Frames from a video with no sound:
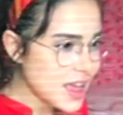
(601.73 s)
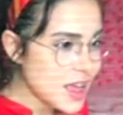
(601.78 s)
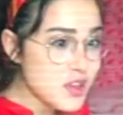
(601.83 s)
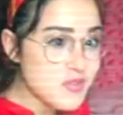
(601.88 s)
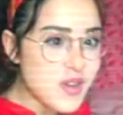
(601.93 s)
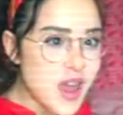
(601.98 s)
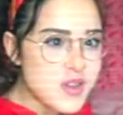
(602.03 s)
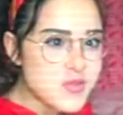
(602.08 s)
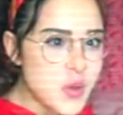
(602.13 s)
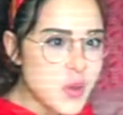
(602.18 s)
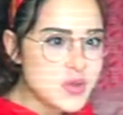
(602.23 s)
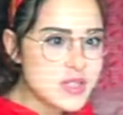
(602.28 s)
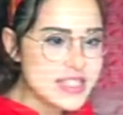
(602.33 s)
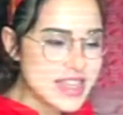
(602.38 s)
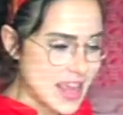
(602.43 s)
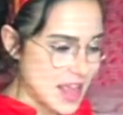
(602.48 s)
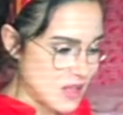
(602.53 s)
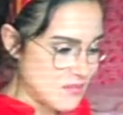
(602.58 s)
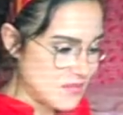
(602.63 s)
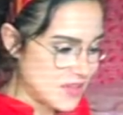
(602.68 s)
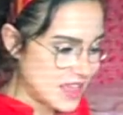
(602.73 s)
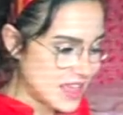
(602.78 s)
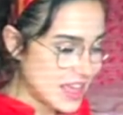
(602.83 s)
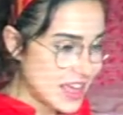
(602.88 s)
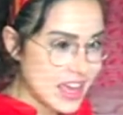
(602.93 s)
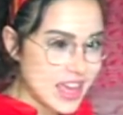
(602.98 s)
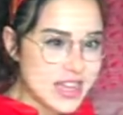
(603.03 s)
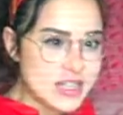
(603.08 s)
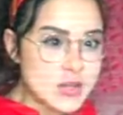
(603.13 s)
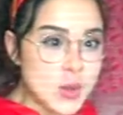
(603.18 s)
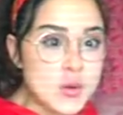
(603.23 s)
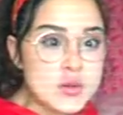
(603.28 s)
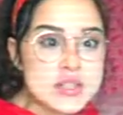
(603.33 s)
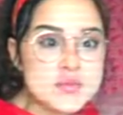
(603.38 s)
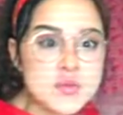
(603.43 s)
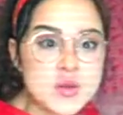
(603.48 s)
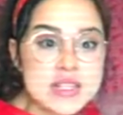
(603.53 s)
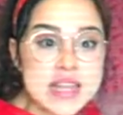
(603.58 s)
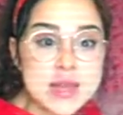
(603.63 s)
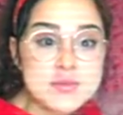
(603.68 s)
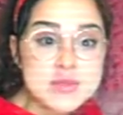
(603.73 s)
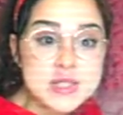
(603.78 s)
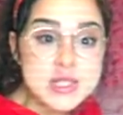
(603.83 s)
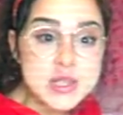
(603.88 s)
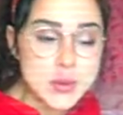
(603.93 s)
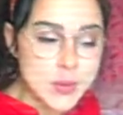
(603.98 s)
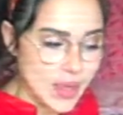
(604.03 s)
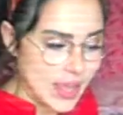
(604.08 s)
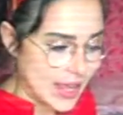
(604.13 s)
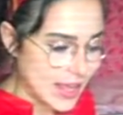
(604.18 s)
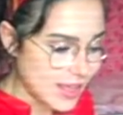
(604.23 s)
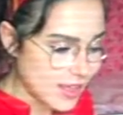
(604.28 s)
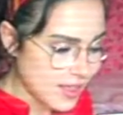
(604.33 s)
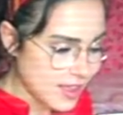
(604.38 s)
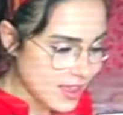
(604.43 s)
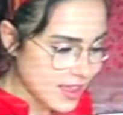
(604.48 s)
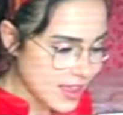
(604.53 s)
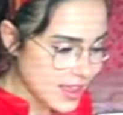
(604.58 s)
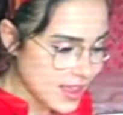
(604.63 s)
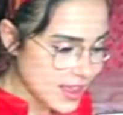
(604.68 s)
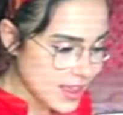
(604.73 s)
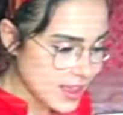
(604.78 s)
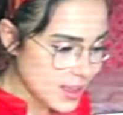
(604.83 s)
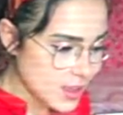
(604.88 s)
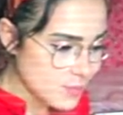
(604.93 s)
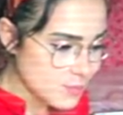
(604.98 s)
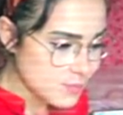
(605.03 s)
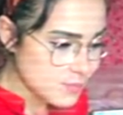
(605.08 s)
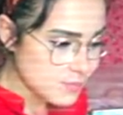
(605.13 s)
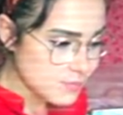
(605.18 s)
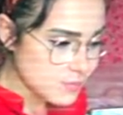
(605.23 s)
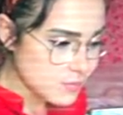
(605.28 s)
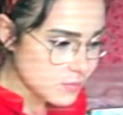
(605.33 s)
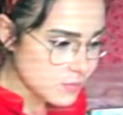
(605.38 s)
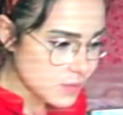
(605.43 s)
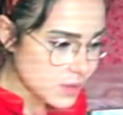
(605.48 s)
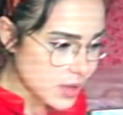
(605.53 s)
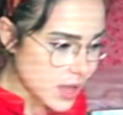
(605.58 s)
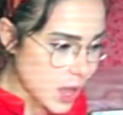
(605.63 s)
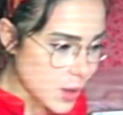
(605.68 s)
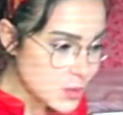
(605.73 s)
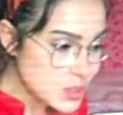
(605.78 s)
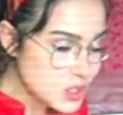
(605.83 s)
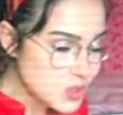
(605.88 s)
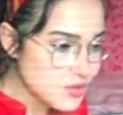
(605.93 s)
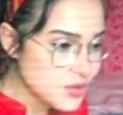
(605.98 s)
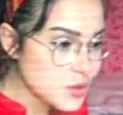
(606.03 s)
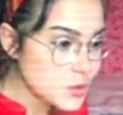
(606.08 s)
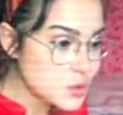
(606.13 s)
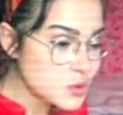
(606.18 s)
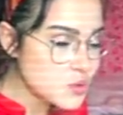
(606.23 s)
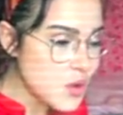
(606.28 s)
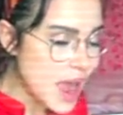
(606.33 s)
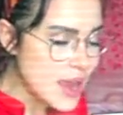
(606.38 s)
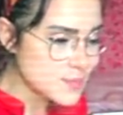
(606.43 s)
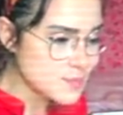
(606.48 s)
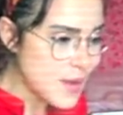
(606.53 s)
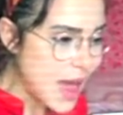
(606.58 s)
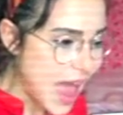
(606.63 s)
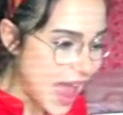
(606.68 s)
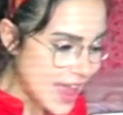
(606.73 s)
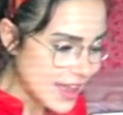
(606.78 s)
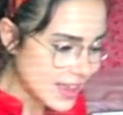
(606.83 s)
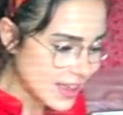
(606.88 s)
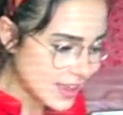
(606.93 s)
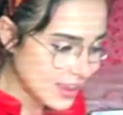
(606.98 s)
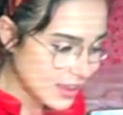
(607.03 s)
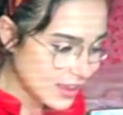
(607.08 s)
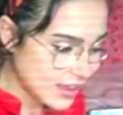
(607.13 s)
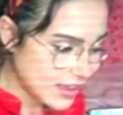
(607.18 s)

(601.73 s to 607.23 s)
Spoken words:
if I wrote to him and told him what I'm doing, I wonder if he would write back.